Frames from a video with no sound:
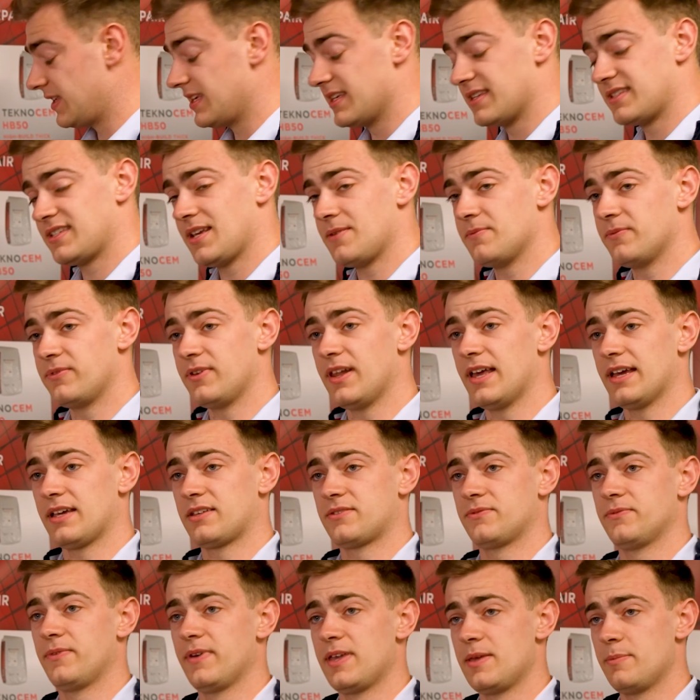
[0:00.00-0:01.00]
the
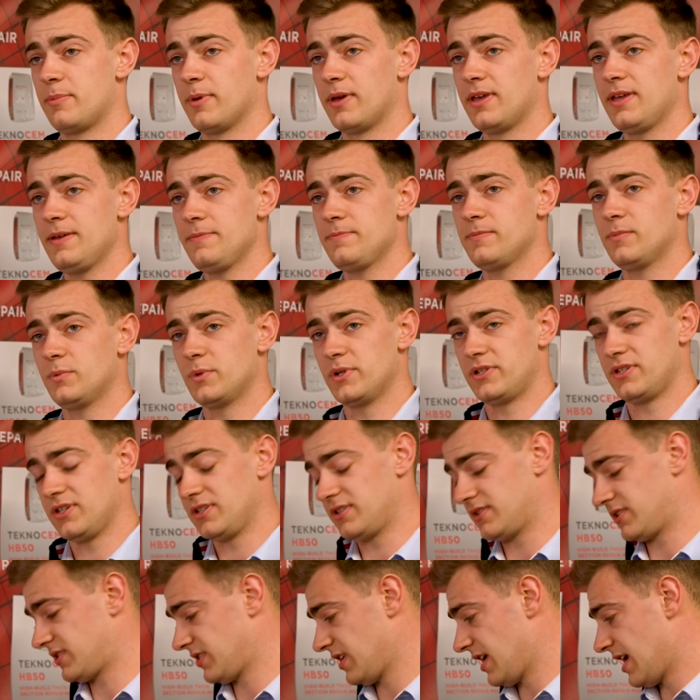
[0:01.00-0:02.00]
Semflex VB, which
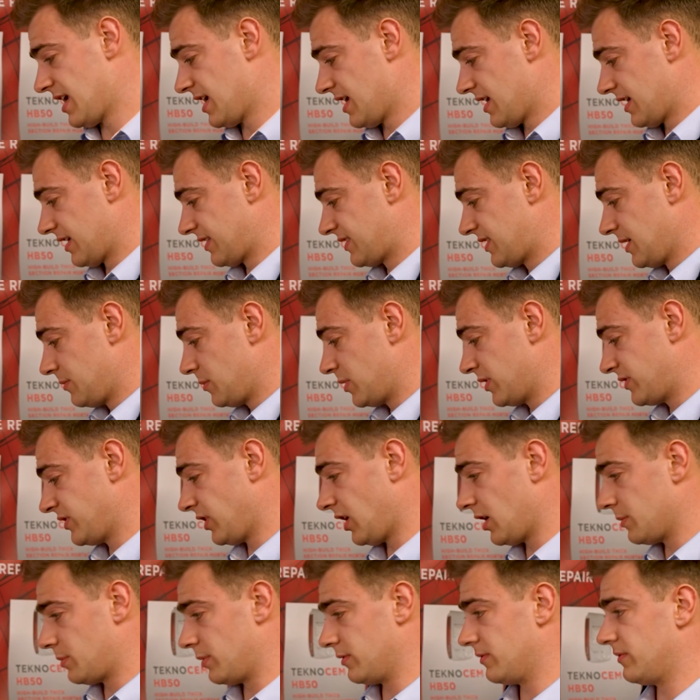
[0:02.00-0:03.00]
is a similar
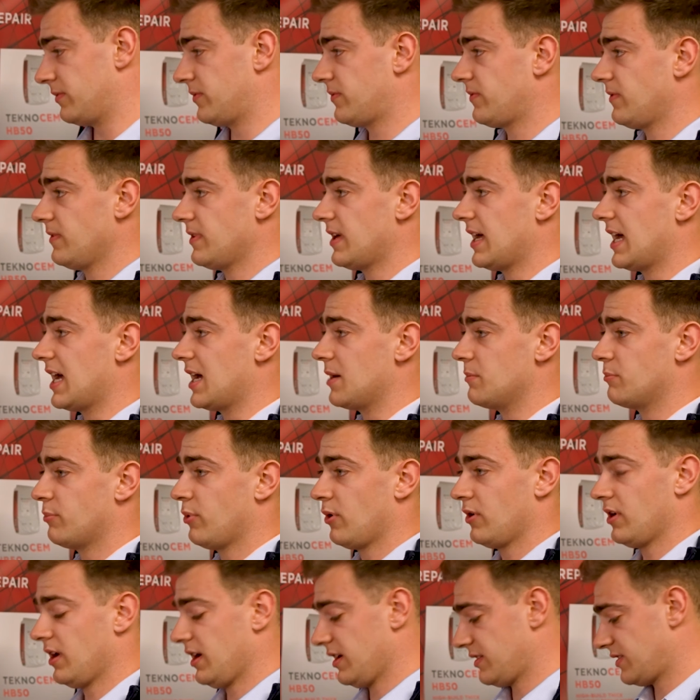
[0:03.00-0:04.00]
type of
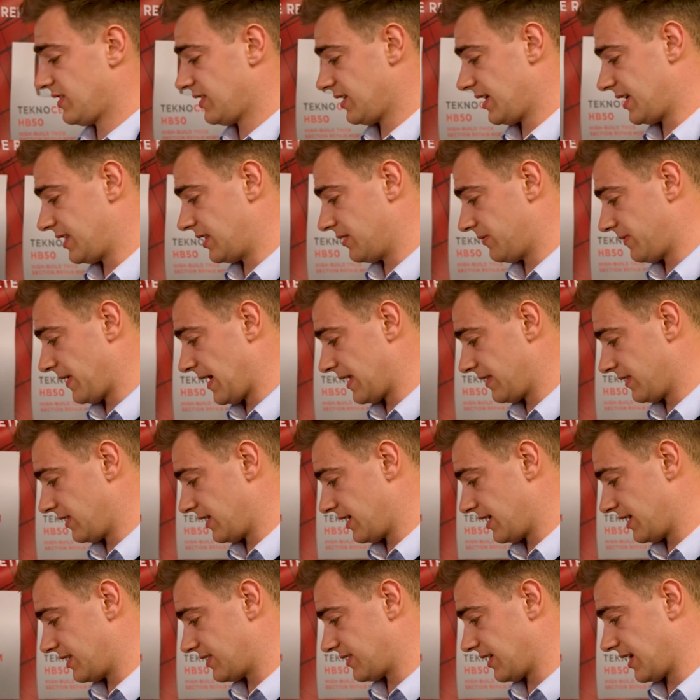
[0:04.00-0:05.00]
product in the fact that
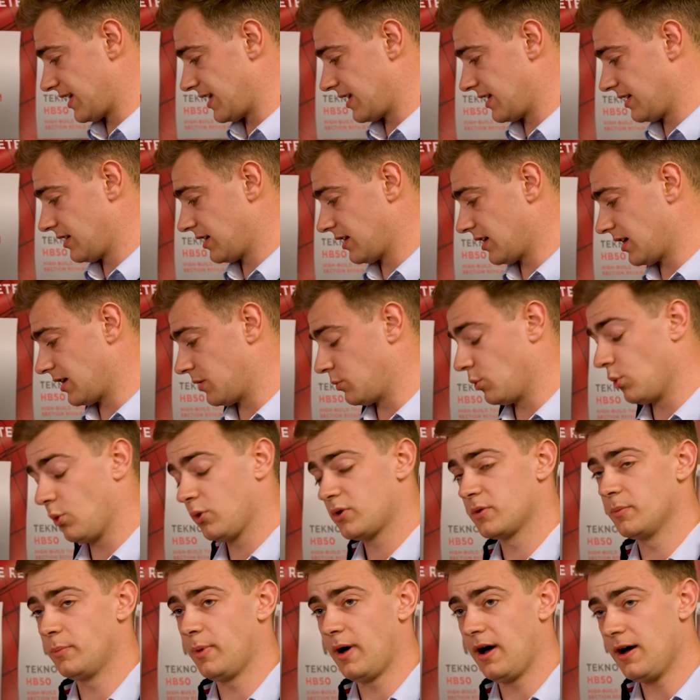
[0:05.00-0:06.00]
it's a
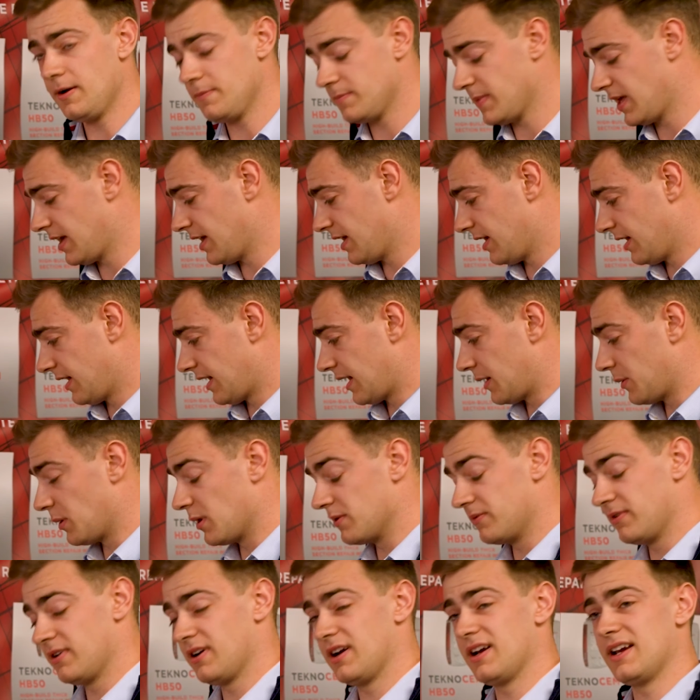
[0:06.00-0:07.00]
water bar.
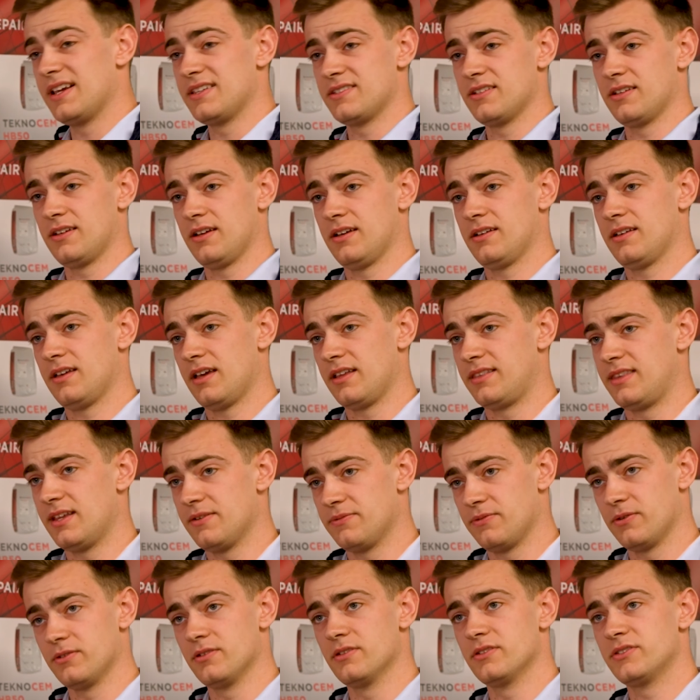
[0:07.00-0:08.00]
However, it is a
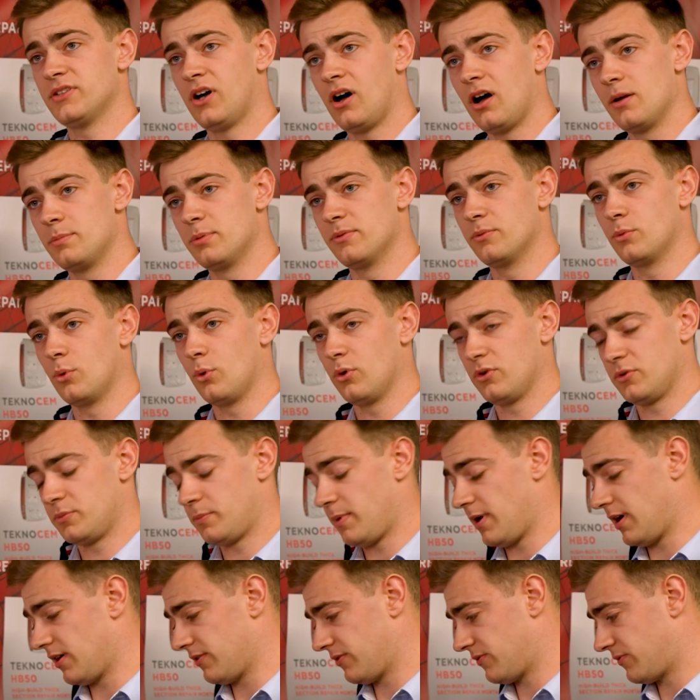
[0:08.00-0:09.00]
different type of water
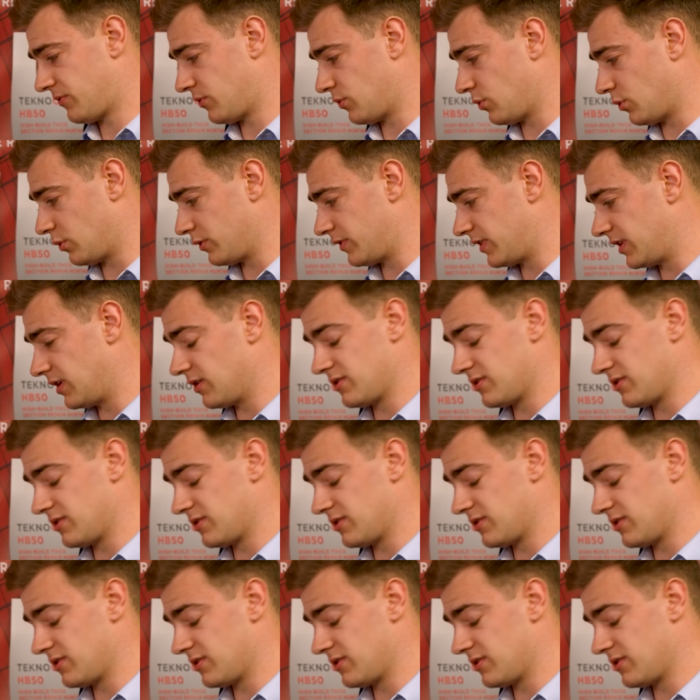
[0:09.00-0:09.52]
bar for the